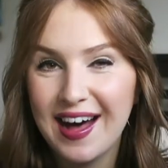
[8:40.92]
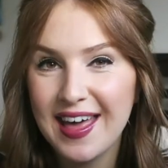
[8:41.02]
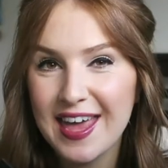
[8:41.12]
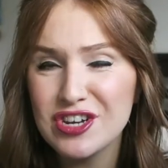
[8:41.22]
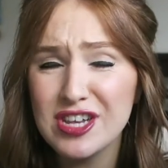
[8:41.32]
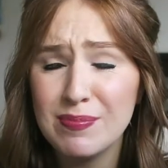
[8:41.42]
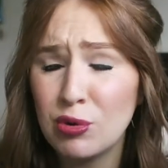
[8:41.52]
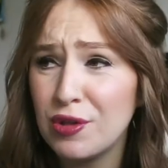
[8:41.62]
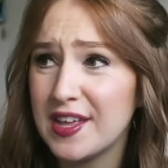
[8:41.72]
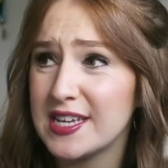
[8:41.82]
I actually
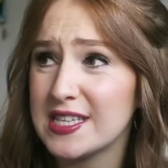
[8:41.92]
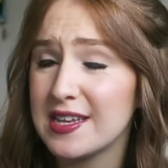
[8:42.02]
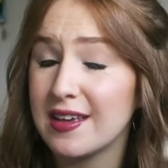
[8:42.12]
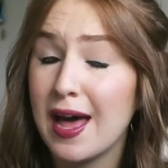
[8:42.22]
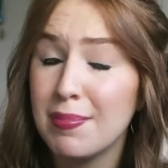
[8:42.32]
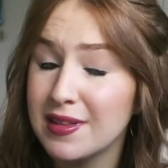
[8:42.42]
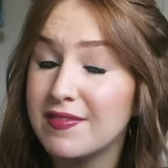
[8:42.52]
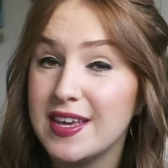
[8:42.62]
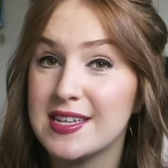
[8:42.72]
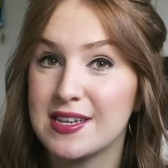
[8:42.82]
bought this a couple
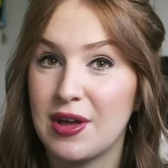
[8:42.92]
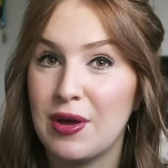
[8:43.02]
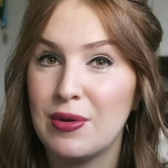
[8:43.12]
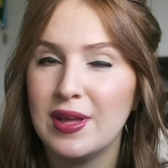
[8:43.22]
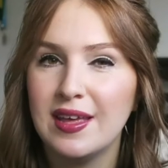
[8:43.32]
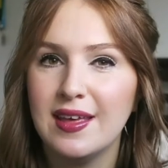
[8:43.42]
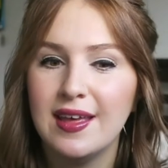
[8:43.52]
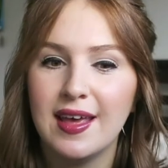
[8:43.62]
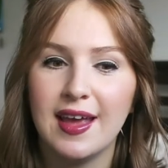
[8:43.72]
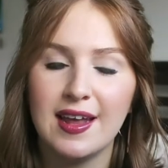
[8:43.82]
of years ago
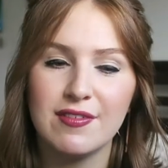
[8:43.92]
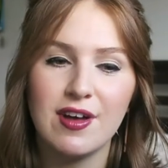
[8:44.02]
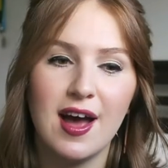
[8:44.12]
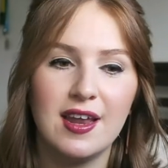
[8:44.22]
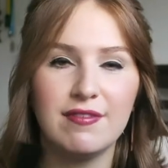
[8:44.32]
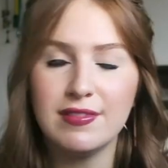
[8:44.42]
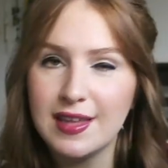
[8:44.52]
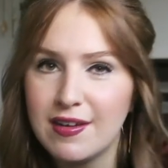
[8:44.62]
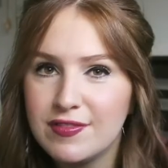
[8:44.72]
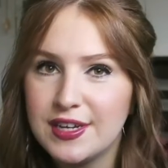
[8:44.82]
and I've kind of
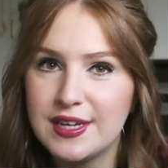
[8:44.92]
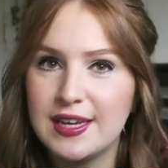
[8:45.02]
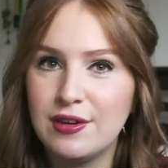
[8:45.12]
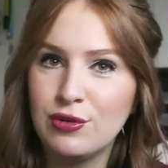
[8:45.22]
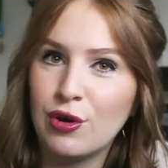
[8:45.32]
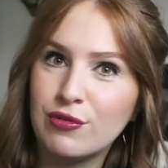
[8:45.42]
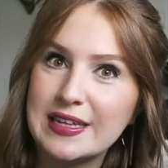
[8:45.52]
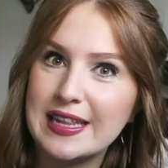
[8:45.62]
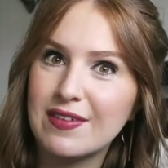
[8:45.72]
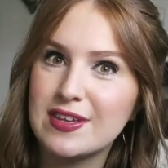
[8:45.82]
loved it, not
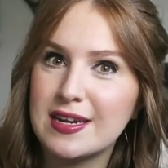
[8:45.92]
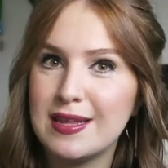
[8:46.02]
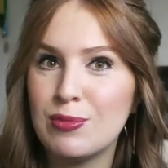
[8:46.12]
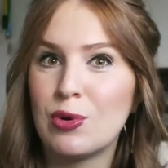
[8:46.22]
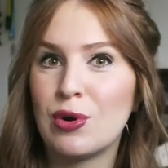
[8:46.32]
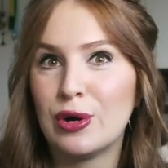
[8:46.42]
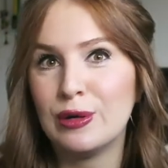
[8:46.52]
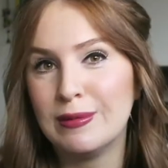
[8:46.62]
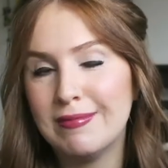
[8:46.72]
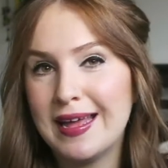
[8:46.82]
really loved it anymore.